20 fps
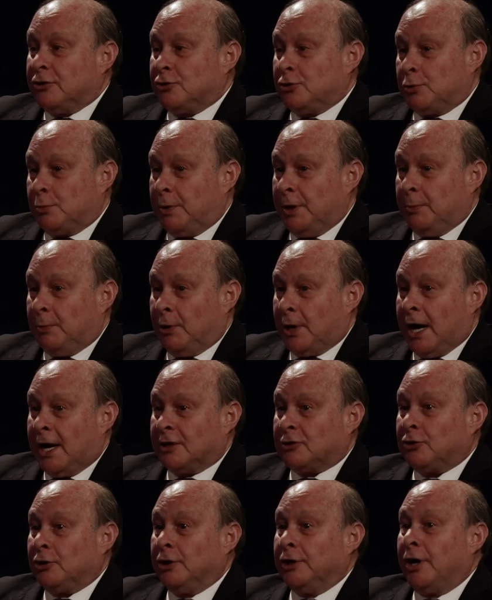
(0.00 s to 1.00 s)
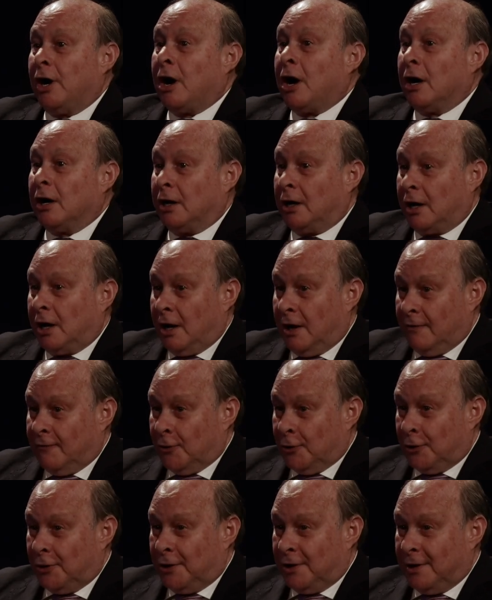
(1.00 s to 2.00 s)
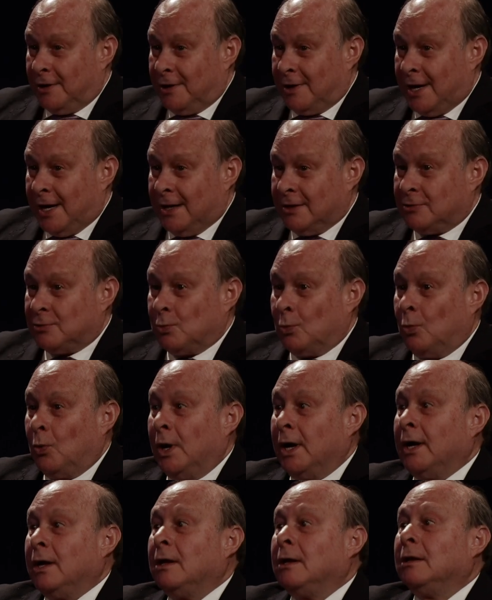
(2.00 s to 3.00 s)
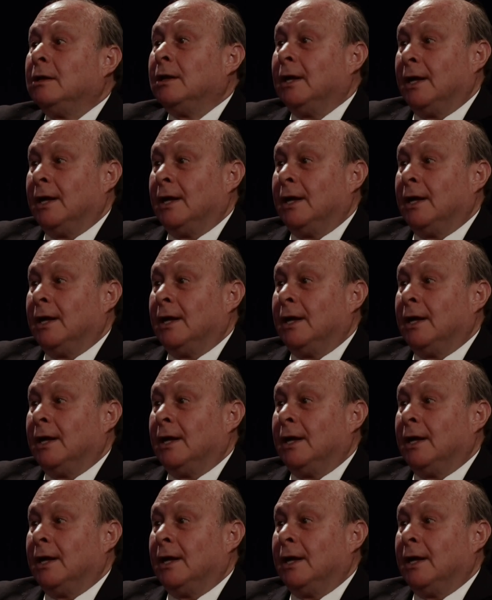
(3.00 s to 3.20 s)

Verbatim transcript: of the people actually are covered, as well